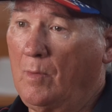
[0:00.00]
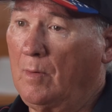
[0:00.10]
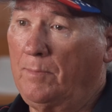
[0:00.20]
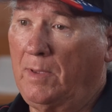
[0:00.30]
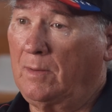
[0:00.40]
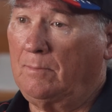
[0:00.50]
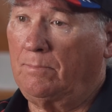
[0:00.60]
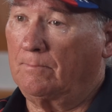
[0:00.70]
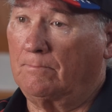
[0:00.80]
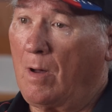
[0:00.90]
we were
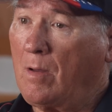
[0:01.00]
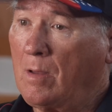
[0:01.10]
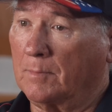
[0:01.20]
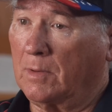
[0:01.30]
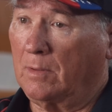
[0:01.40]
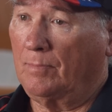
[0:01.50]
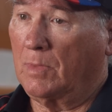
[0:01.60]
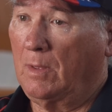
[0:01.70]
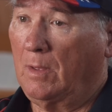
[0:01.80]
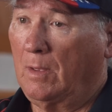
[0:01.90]
being bombed.
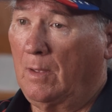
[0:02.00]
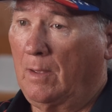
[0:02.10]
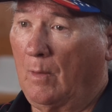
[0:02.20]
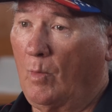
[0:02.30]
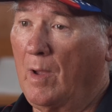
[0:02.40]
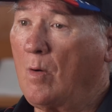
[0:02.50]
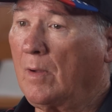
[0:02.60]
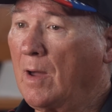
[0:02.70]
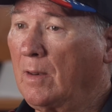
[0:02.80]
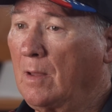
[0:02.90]
And we all
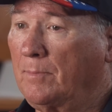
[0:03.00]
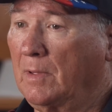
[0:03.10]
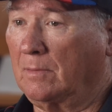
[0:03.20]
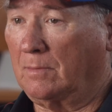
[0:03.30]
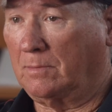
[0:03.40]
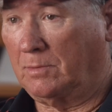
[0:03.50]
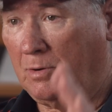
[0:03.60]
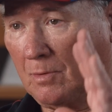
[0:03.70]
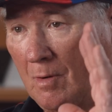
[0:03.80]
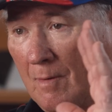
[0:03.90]
got up and
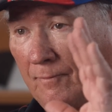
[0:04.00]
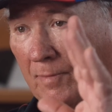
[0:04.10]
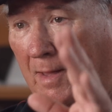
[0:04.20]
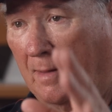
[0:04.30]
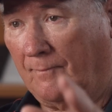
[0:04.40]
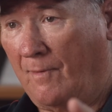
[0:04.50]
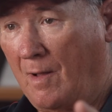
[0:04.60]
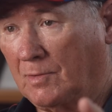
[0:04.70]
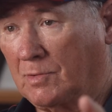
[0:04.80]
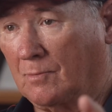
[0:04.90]
took off for that
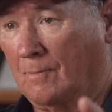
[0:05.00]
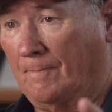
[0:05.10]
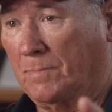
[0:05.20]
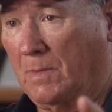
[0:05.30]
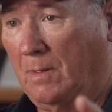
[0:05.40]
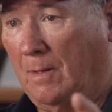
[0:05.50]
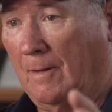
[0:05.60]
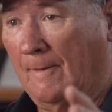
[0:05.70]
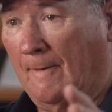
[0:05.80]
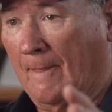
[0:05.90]
foxhole.
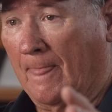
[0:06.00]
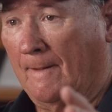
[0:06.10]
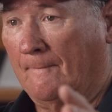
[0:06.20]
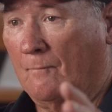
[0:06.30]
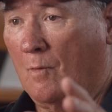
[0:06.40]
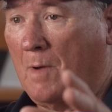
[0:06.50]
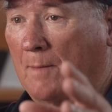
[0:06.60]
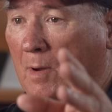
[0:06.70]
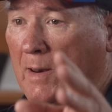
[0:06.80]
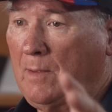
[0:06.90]
Well,
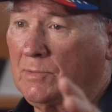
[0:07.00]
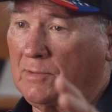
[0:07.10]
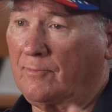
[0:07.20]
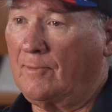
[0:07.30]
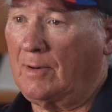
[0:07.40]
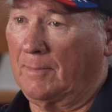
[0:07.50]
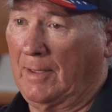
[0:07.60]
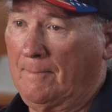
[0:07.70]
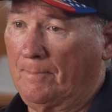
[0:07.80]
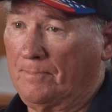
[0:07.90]
my buddy was in front of me,